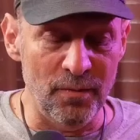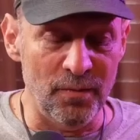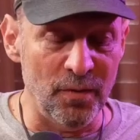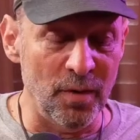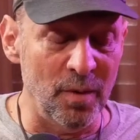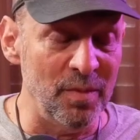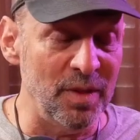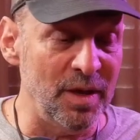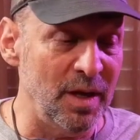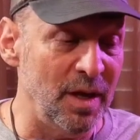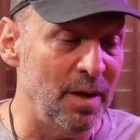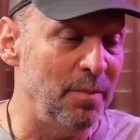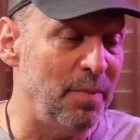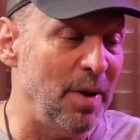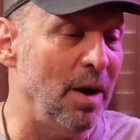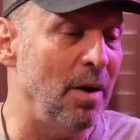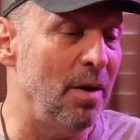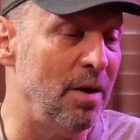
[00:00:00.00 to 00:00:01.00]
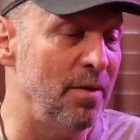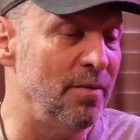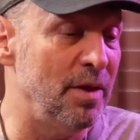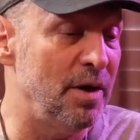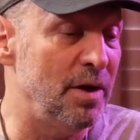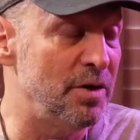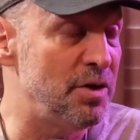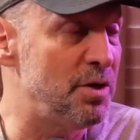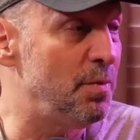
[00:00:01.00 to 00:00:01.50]
from the imperative
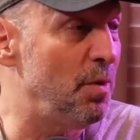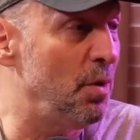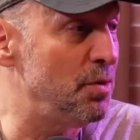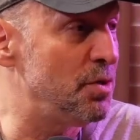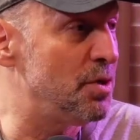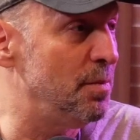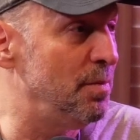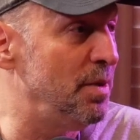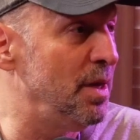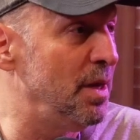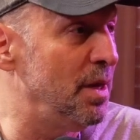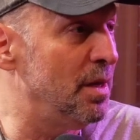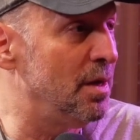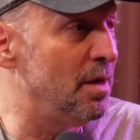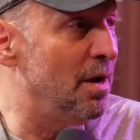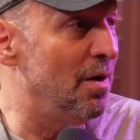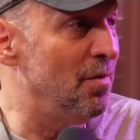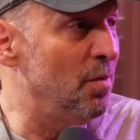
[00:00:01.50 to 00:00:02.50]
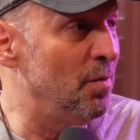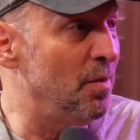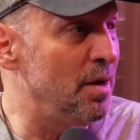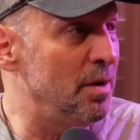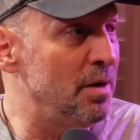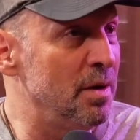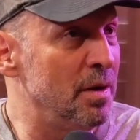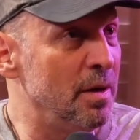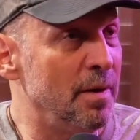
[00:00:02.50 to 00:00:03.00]
that it's supposed to be in
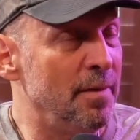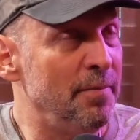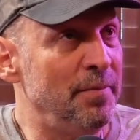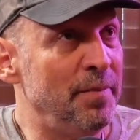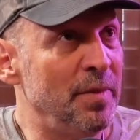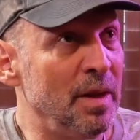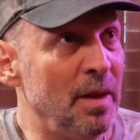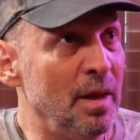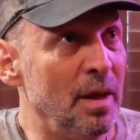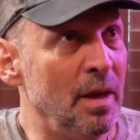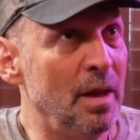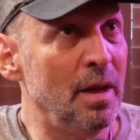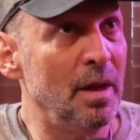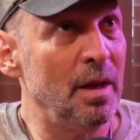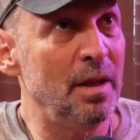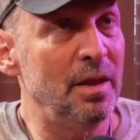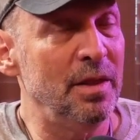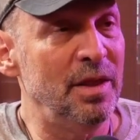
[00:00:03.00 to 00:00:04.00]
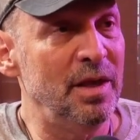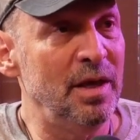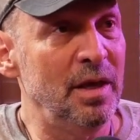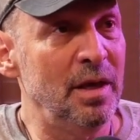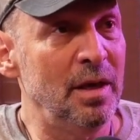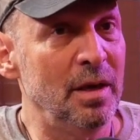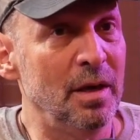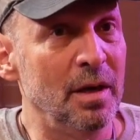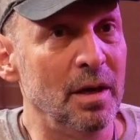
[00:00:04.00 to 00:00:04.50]
government.
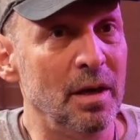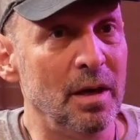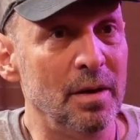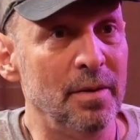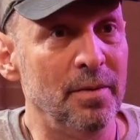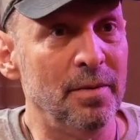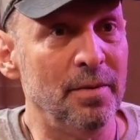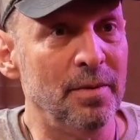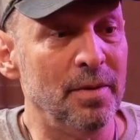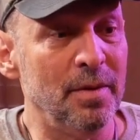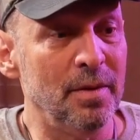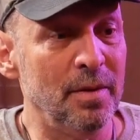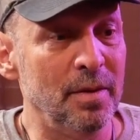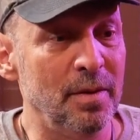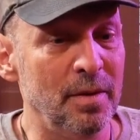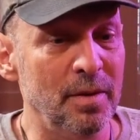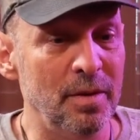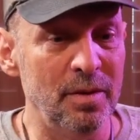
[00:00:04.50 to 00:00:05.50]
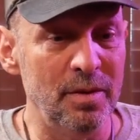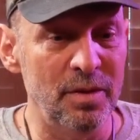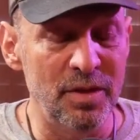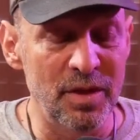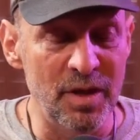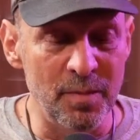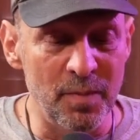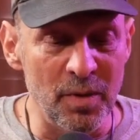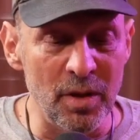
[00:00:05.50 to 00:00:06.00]
The
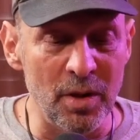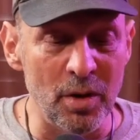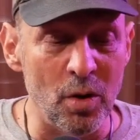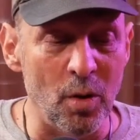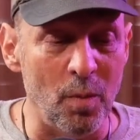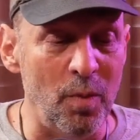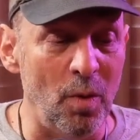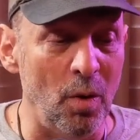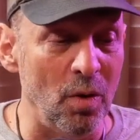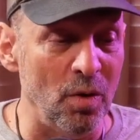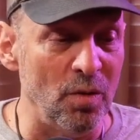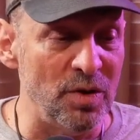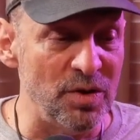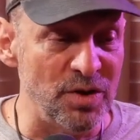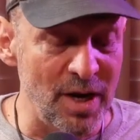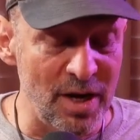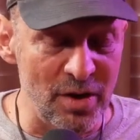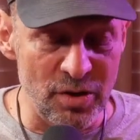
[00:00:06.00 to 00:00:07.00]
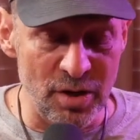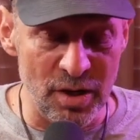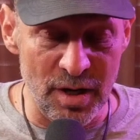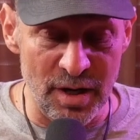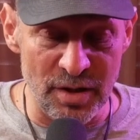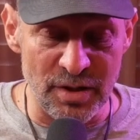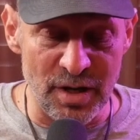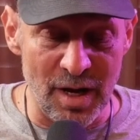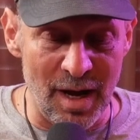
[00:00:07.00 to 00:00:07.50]
political polarization
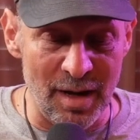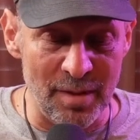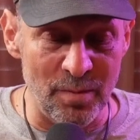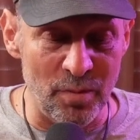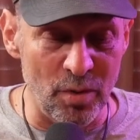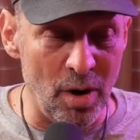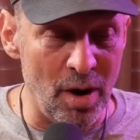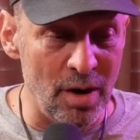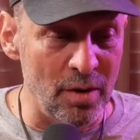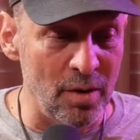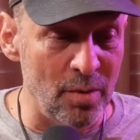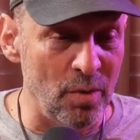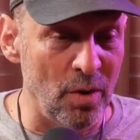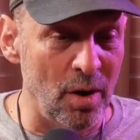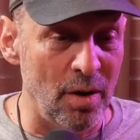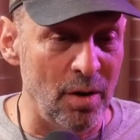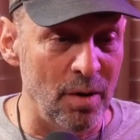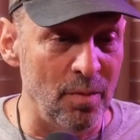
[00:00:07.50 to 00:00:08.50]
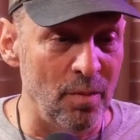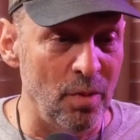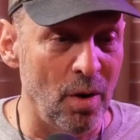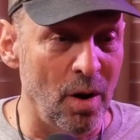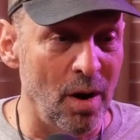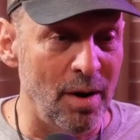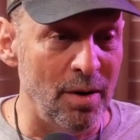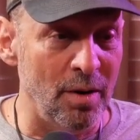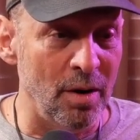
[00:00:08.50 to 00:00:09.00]
has gotten broader and broader and
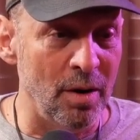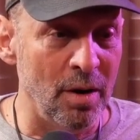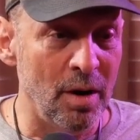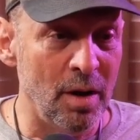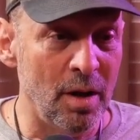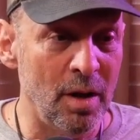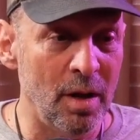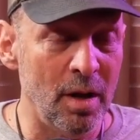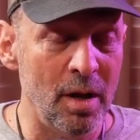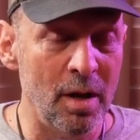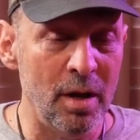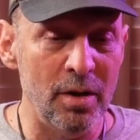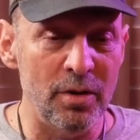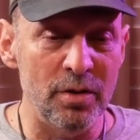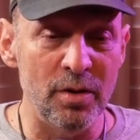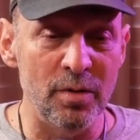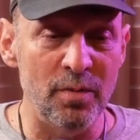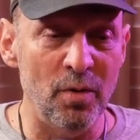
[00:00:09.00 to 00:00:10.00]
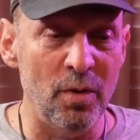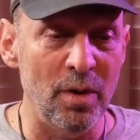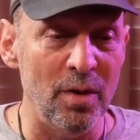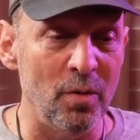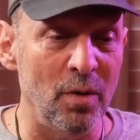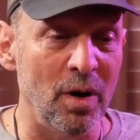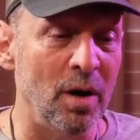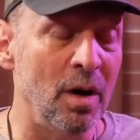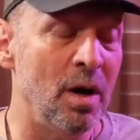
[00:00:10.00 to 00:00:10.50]
broader to the point
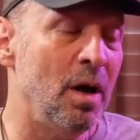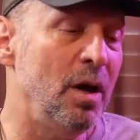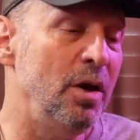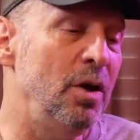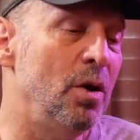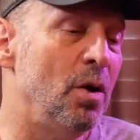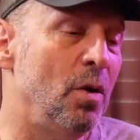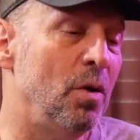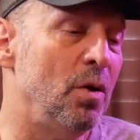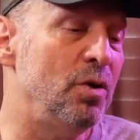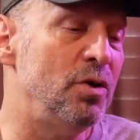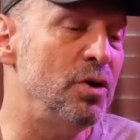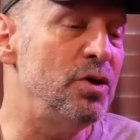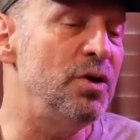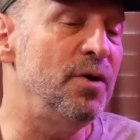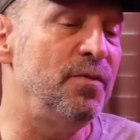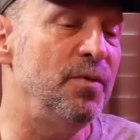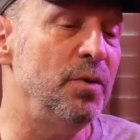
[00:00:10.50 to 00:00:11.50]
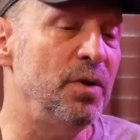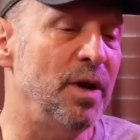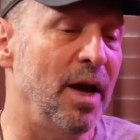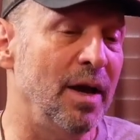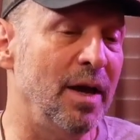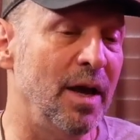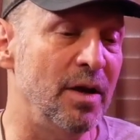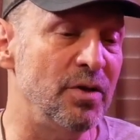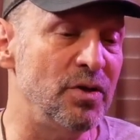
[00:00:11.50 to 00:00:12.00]
where, just a few
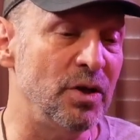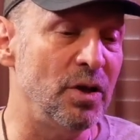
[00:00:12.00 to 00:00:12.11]
decades